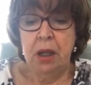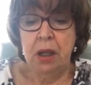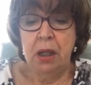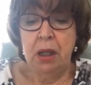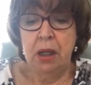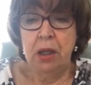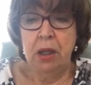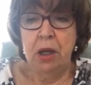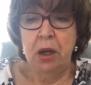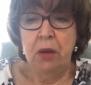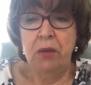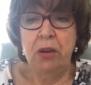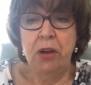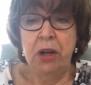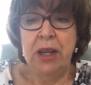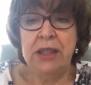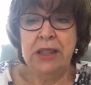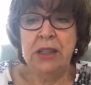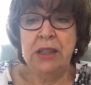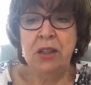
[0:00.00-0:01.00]
he
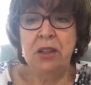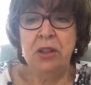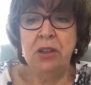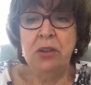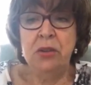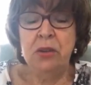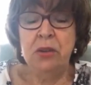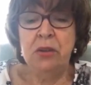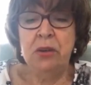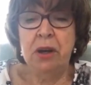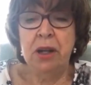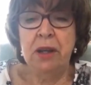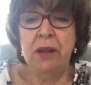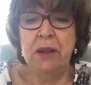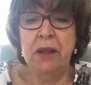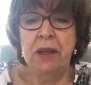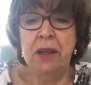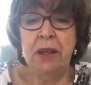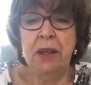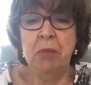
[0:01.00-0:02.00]
is going to do the right
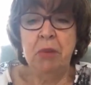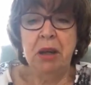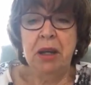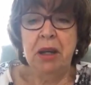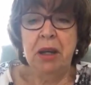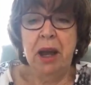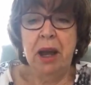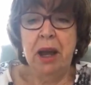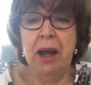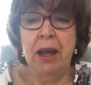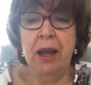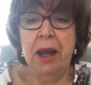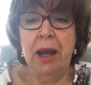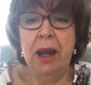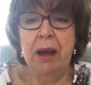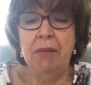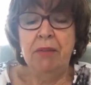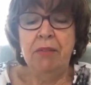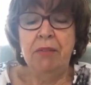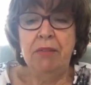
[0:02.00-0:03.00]
thing. I mean, I
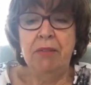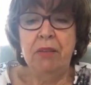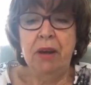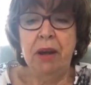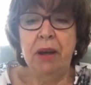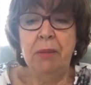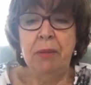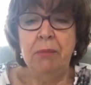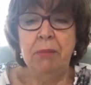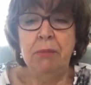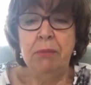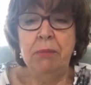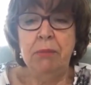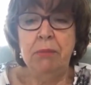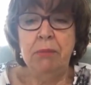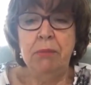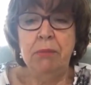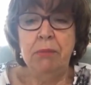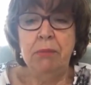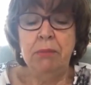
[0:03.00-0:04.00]
have
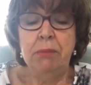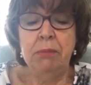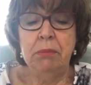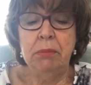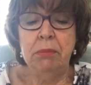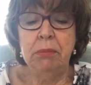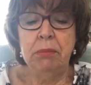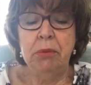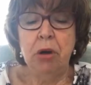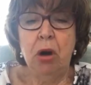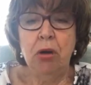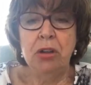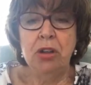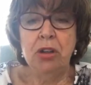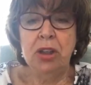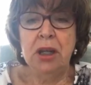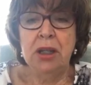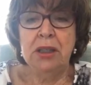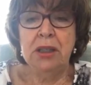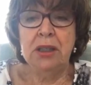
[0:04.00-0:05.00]

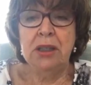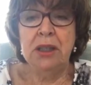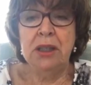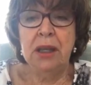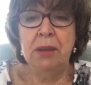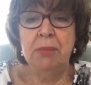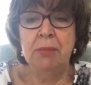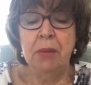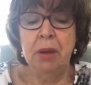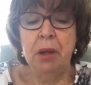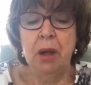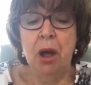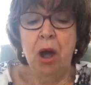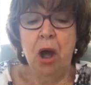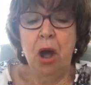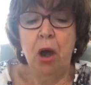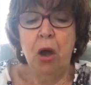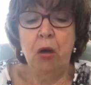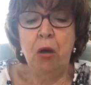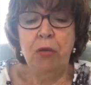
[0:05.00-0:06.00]
contacted him
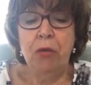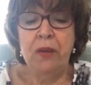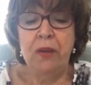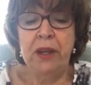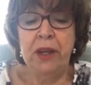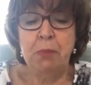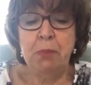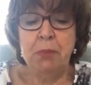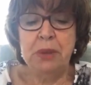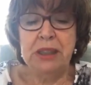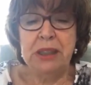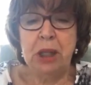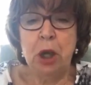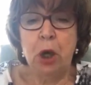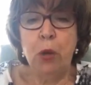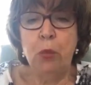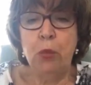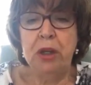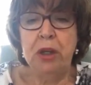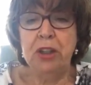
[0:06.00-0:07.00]
over the
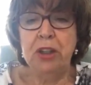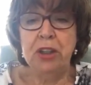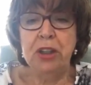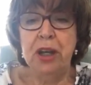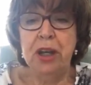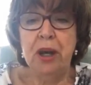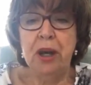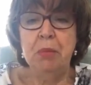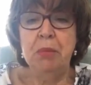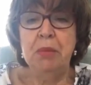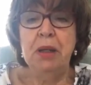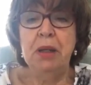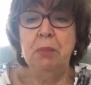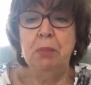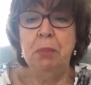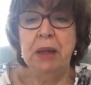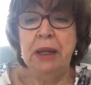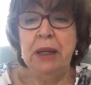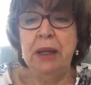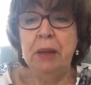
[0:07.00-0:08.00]
IPSO. I don't know how many
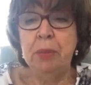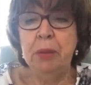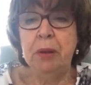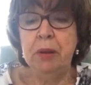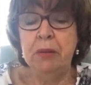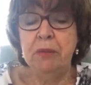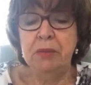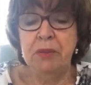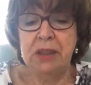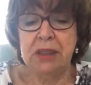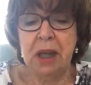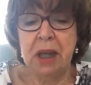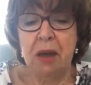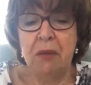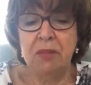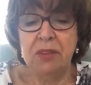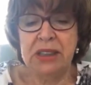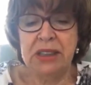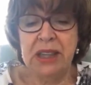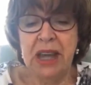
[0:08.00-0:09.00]
people
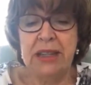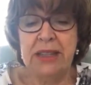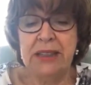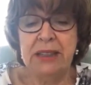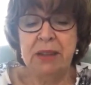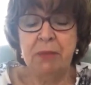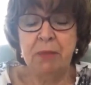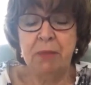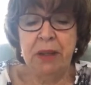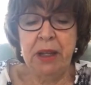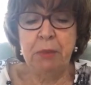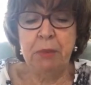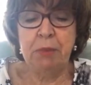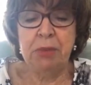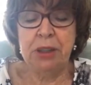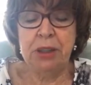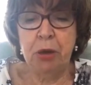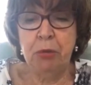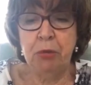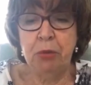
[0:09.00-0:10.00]
have sent him the
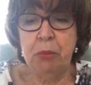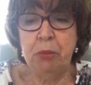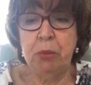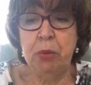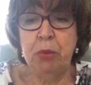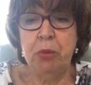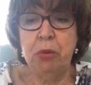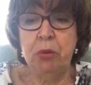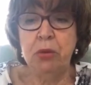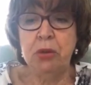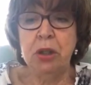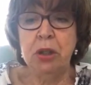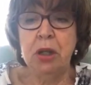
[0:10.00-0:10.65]
IPSO report,